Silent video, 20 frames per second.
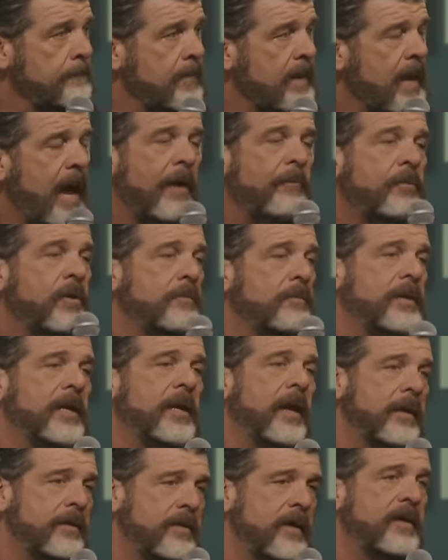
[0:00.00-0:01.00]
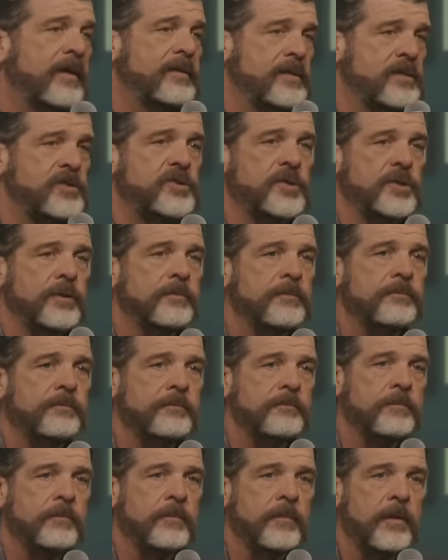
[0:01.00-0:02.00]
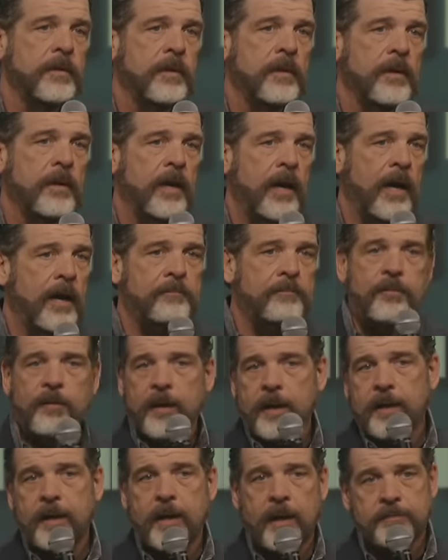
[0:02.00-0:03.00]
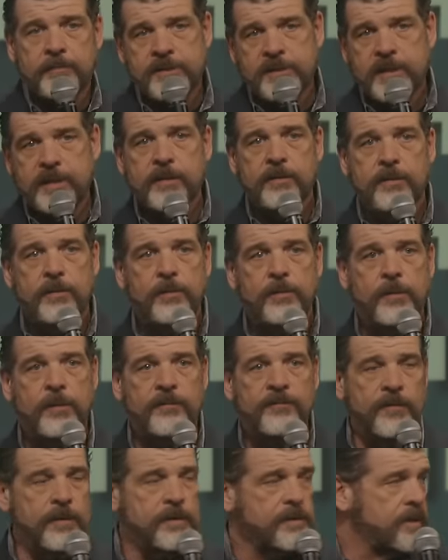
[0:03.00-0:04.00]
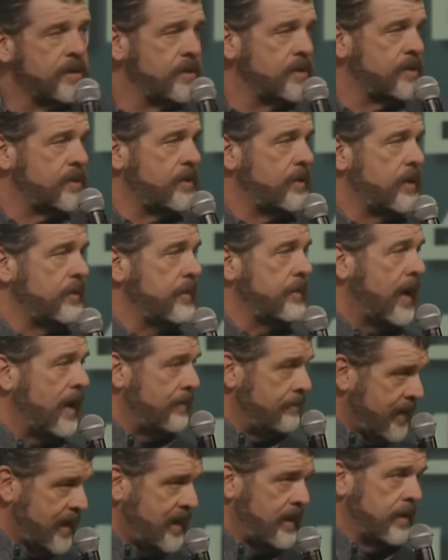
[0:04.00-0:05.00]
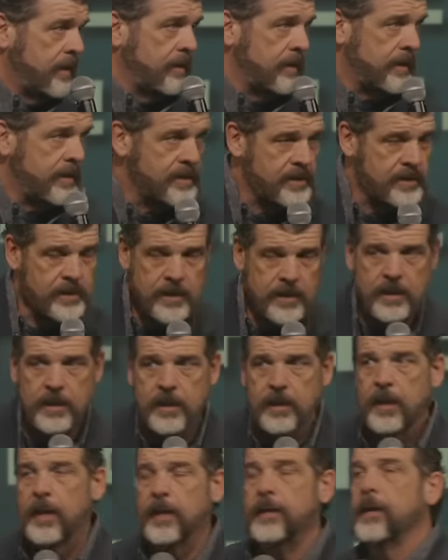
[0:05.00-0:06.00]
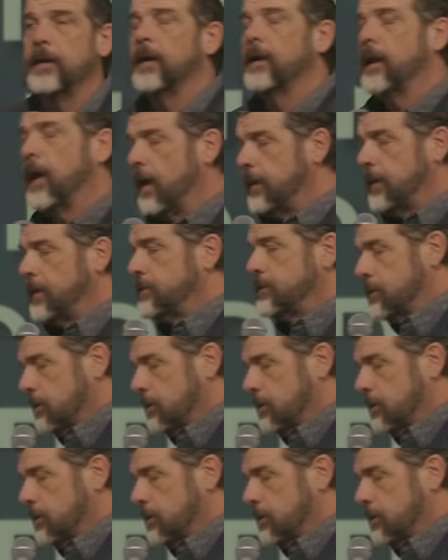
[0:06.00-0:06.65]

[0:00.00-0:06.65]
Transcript: I want to be like that this year. I'm praying and I'm seeking the Lord, friends, concerning my immediatelys. Like, God, I need to